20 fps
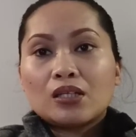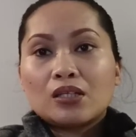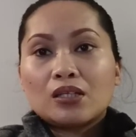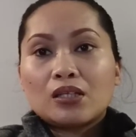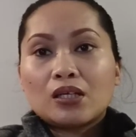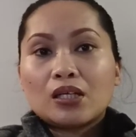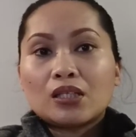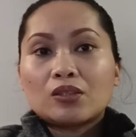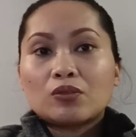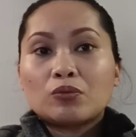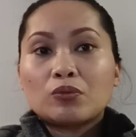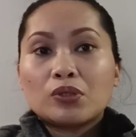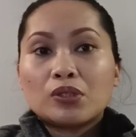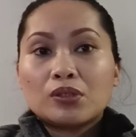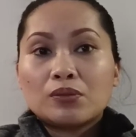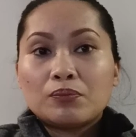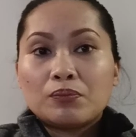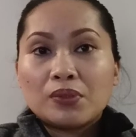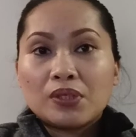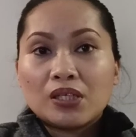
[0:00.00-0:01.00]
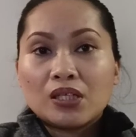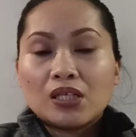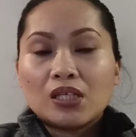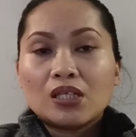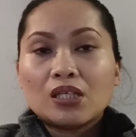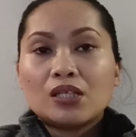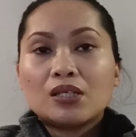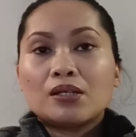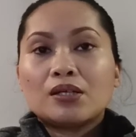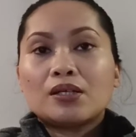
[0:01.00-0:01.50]
That would
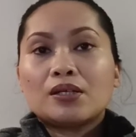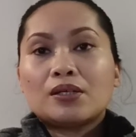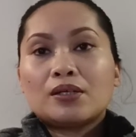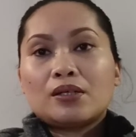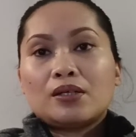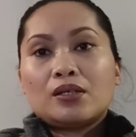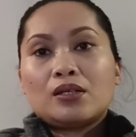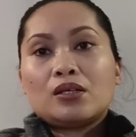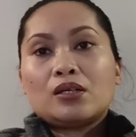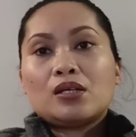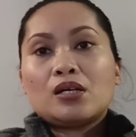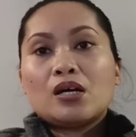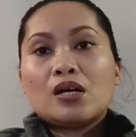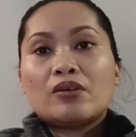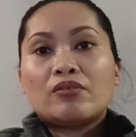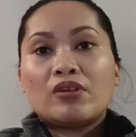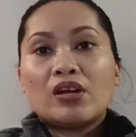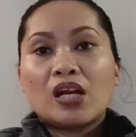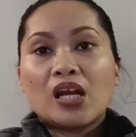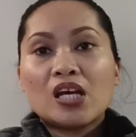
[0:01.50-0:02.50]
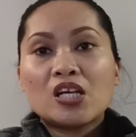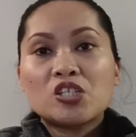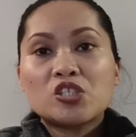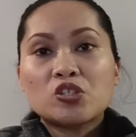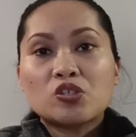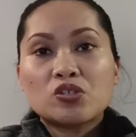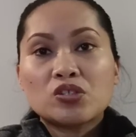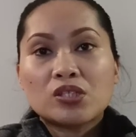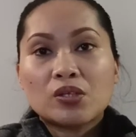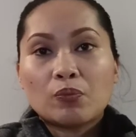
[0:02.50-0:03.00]
be
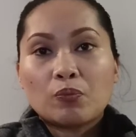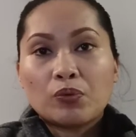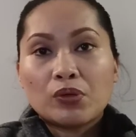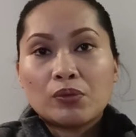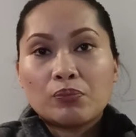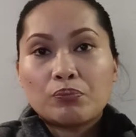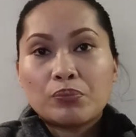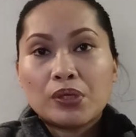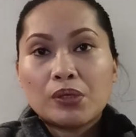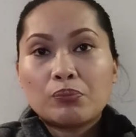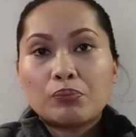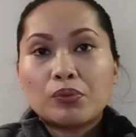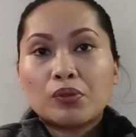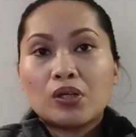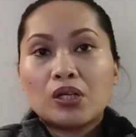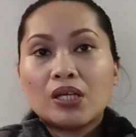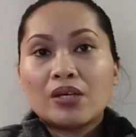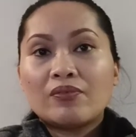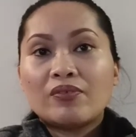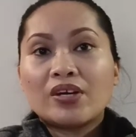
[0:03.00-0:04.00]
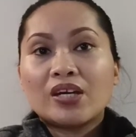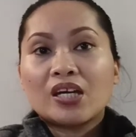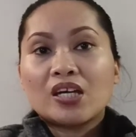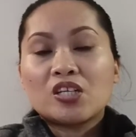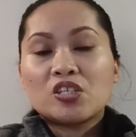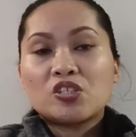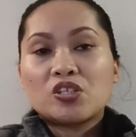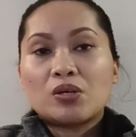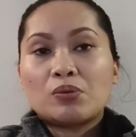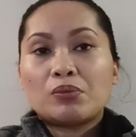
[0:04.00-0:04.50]
relationship with people living
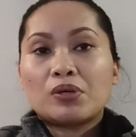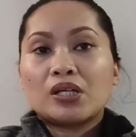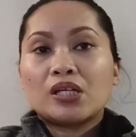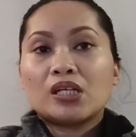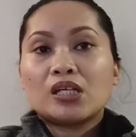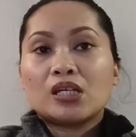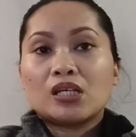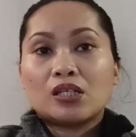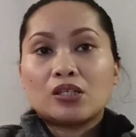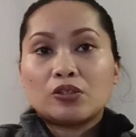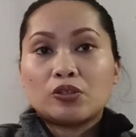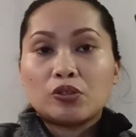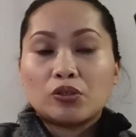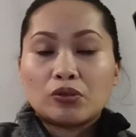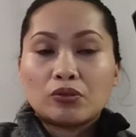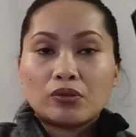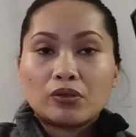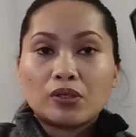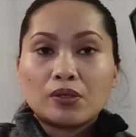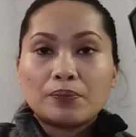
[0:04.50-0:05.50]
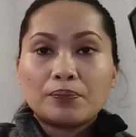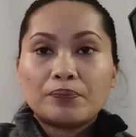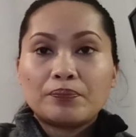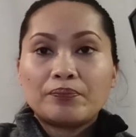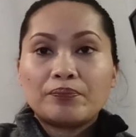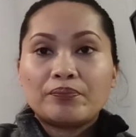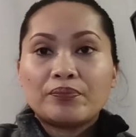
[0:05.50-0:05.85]
in Germany and Europe,